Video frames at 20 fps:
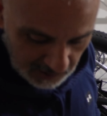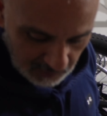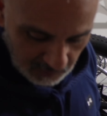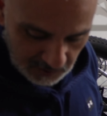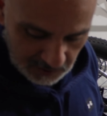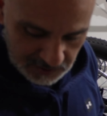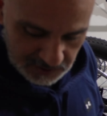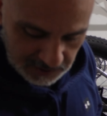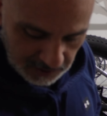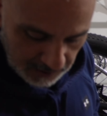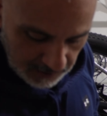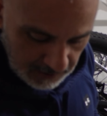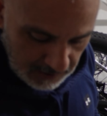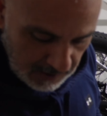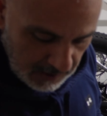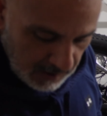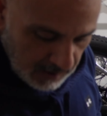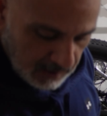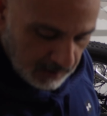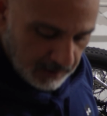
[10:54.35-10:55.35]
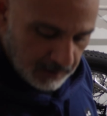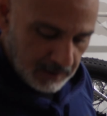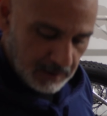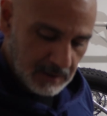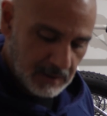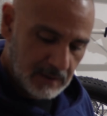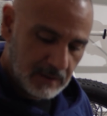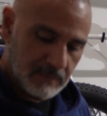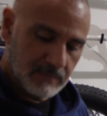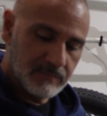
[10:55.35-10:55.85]
We'll see.
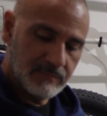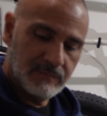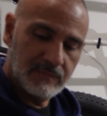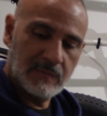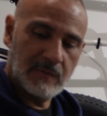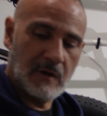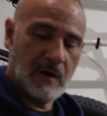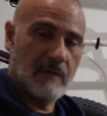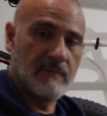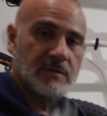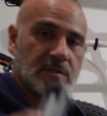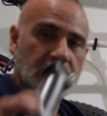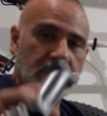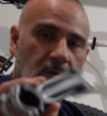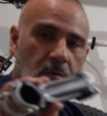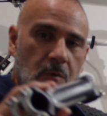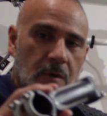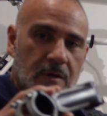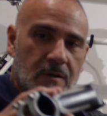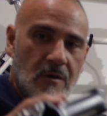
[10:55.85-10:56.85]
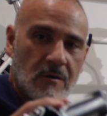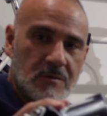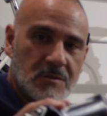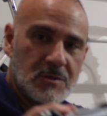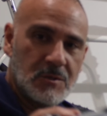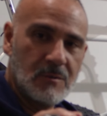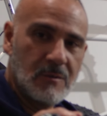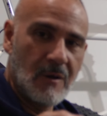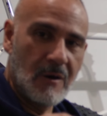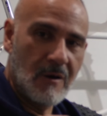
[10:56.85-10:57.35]
Obviously, I don't want to go
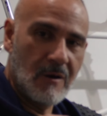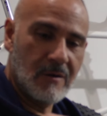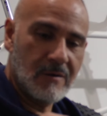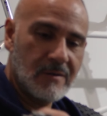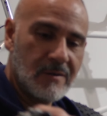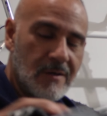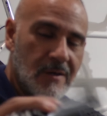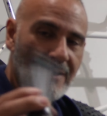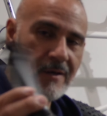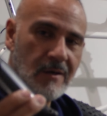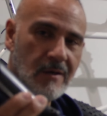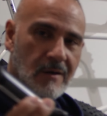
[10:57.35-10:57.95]
too long,